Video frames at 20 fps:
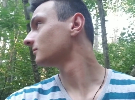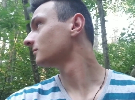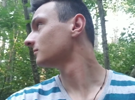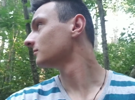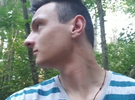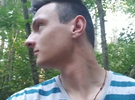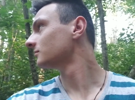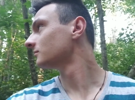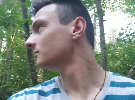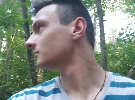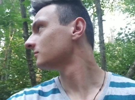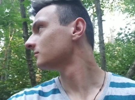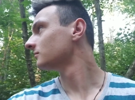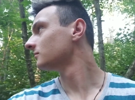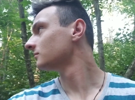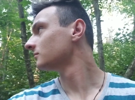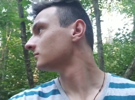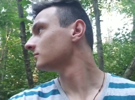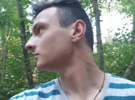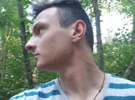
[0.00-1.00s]

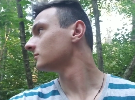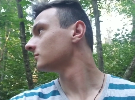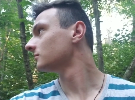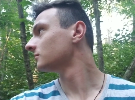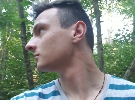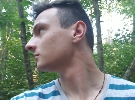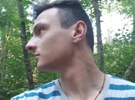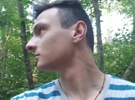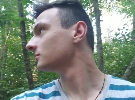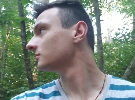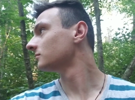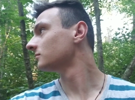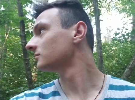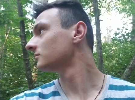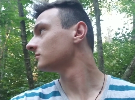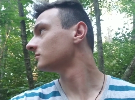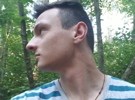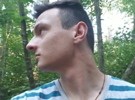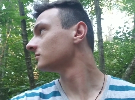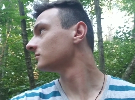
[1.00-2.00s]

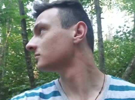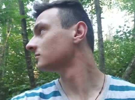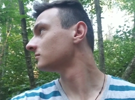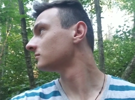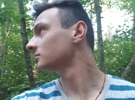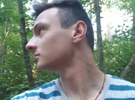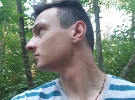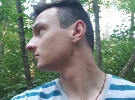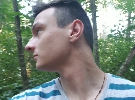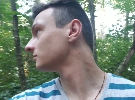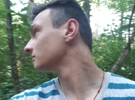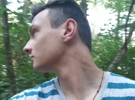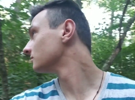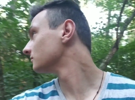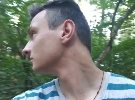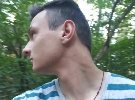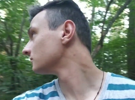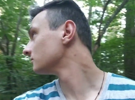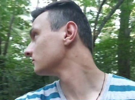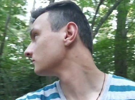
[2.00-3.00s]

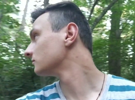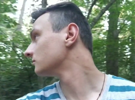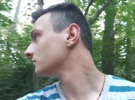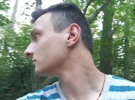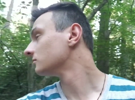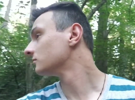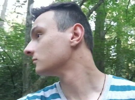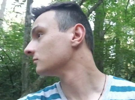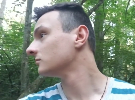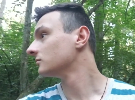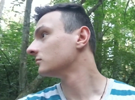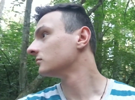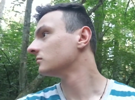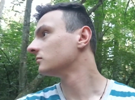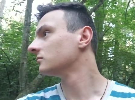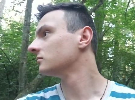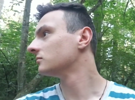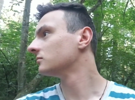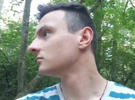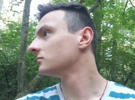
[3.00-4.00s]

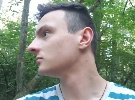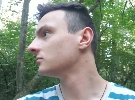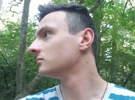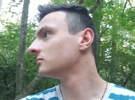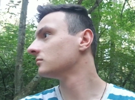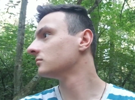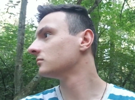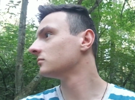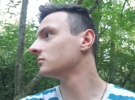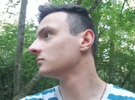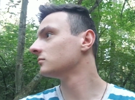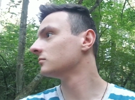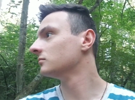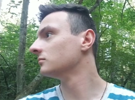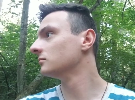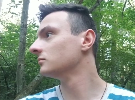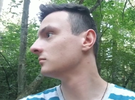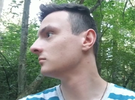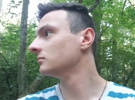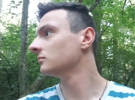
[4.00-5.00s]

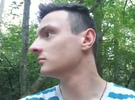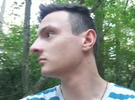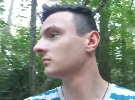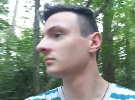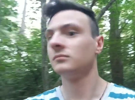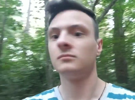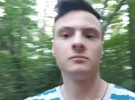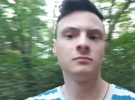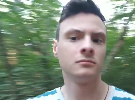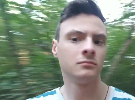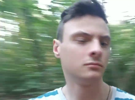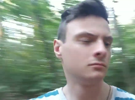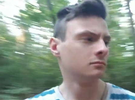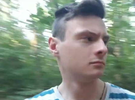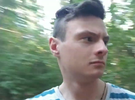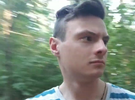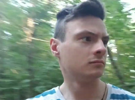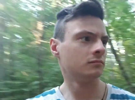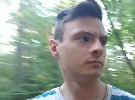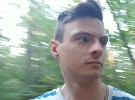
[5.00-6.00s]

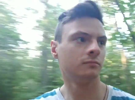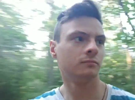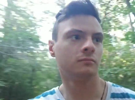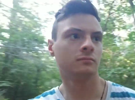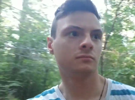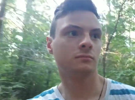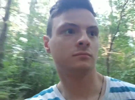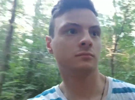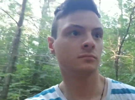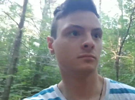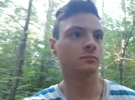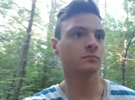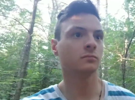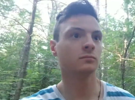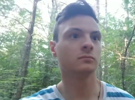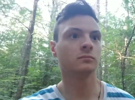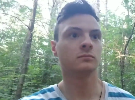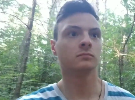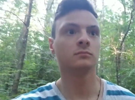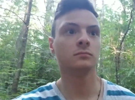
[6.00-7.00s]

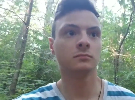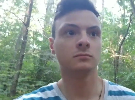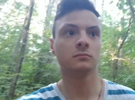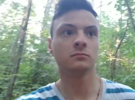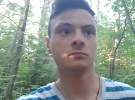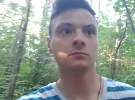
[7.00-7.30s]
(no one is talking)